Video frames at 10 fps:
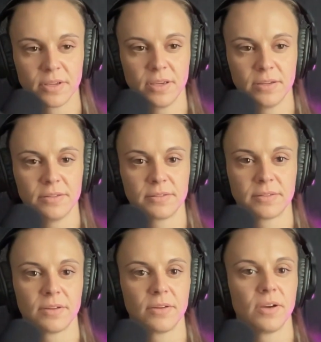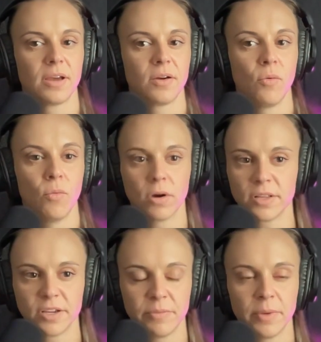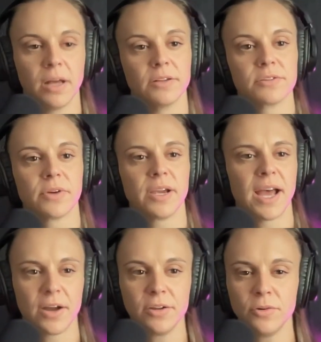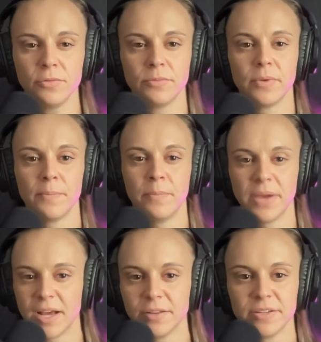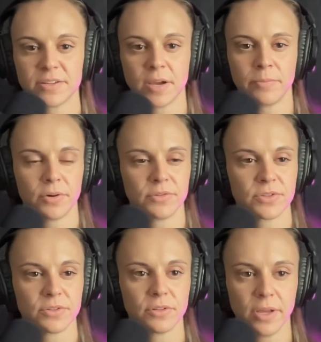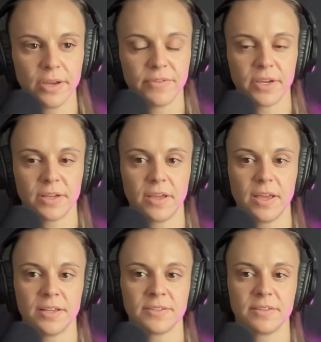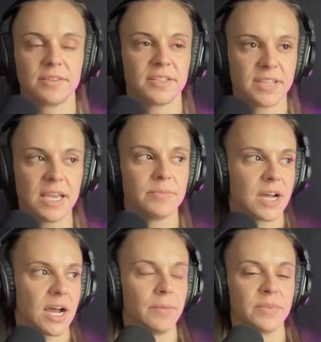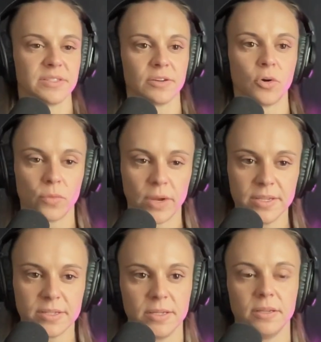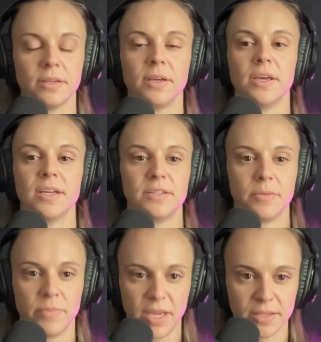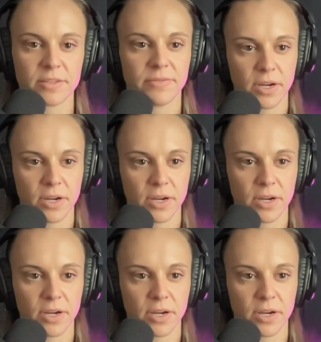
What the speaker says: is work-life balance, right? How do you balance a personal life at the same time as the crazy demands of